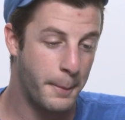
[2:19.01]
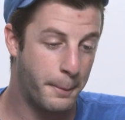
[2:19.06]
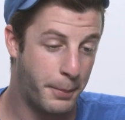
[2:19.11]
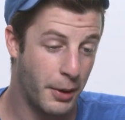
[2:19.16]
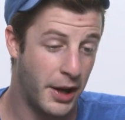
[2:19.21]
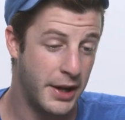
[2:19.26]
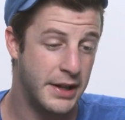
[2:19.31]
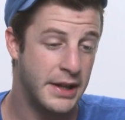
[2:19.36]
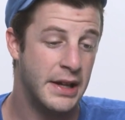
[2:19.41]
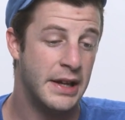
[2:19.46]

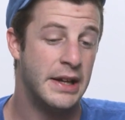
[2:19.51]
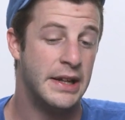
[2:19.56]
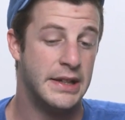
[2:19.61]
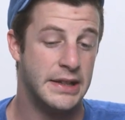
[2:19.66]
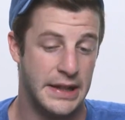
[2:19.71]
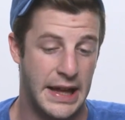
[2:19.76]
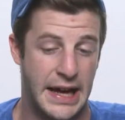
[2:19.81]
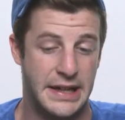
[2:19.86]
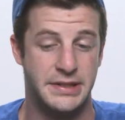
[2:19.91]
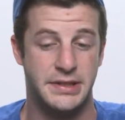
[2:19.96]
But
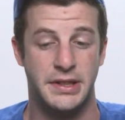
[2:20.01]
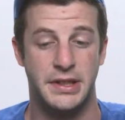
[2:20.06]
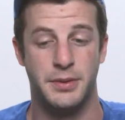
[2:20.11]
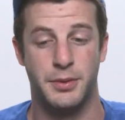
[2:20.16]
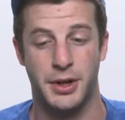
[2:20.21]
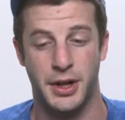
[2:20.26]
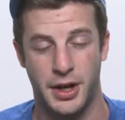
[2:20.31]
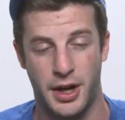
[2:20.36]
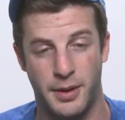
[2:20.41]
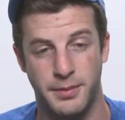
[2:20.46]
lastly,
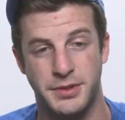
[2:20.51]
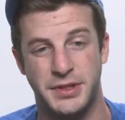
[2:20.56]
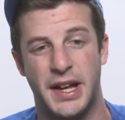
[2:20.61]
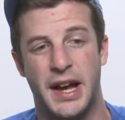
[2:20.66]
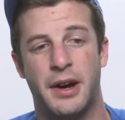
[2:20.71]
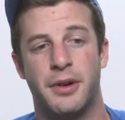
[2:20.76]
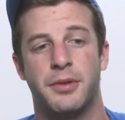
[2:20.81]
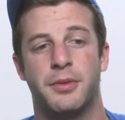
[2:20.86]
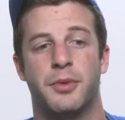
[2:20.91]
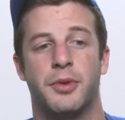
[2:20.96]
when it comes
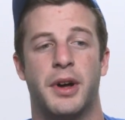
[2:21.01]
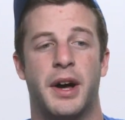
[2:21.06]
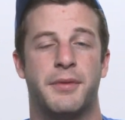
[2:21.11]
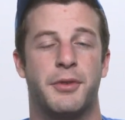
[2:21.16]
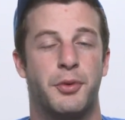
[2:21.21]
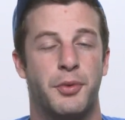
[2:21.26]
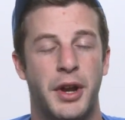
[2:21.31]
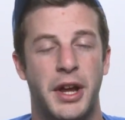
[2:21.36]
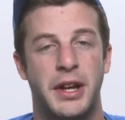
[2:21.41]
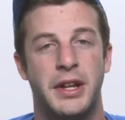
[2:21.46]
out, we'll have
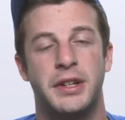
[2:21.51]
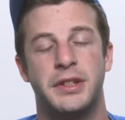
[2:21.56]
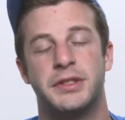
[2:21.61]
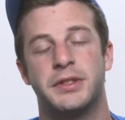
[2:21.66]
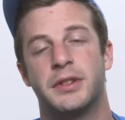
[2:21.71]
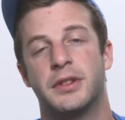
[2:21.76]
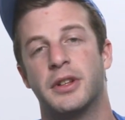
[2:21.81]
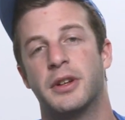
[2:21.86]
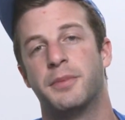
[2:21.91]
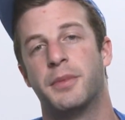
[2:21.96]
a ratings
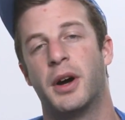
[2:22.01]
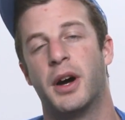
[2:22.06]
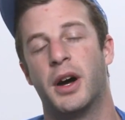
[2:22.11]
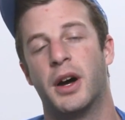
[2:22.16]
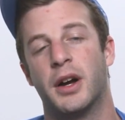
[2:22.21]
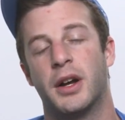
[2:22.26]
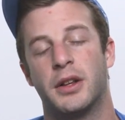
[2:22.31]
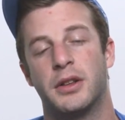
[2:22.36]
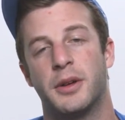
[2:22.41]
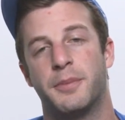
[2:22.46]
clip
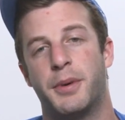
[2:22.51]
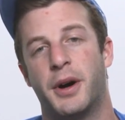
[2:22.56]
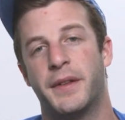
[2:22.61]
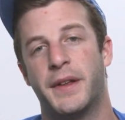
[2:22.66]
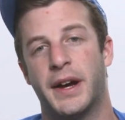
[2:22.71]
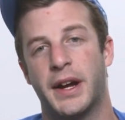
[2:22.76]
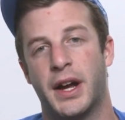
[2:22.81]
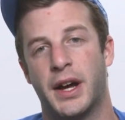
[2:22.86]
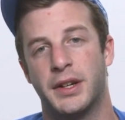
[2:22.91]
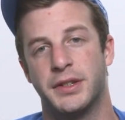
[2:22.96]
clip on
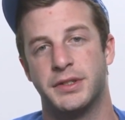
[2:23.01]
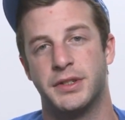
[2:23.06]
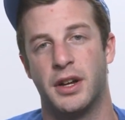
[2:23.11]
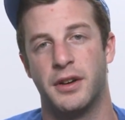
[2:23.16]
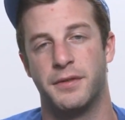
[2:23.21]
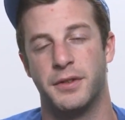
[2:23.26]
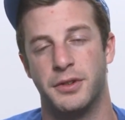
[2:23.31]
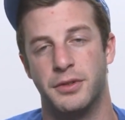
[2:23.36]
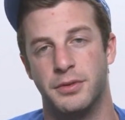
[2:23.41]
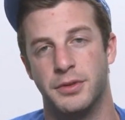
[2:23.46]
that kind of
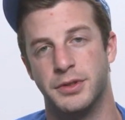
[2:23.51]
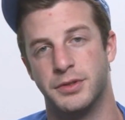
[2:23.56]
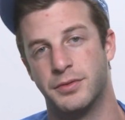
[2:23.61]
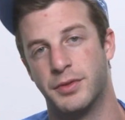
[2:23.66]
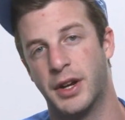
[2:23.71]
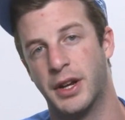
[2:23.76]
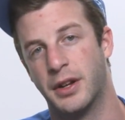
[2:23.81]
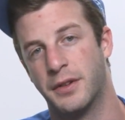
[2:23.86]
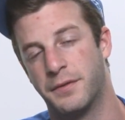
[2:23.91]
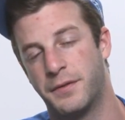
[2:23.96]
stuff and who is
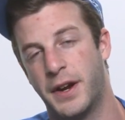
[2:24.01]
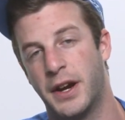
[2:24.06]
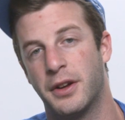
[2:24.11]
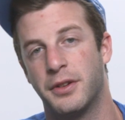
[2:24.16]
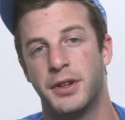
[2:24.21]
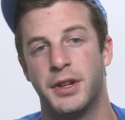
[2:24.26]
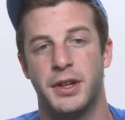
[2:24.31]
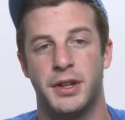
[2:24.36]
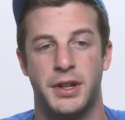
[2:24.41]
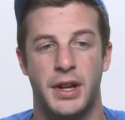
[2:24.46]
rated
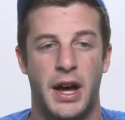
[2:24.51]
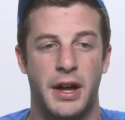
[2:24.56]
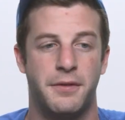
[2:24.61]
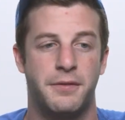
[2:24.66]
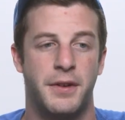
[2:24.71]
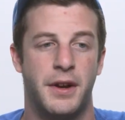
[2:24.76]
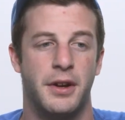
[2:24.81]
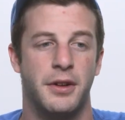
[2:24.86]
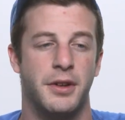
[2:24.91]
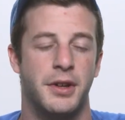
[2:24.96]
fairly and not
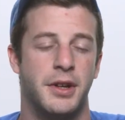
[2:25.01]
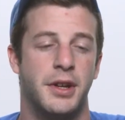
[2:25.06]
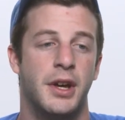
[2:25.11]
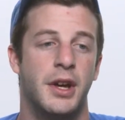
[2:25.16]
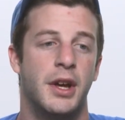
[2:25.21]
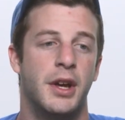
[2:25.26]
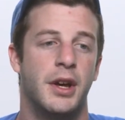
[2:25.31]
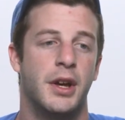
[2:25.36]
fairly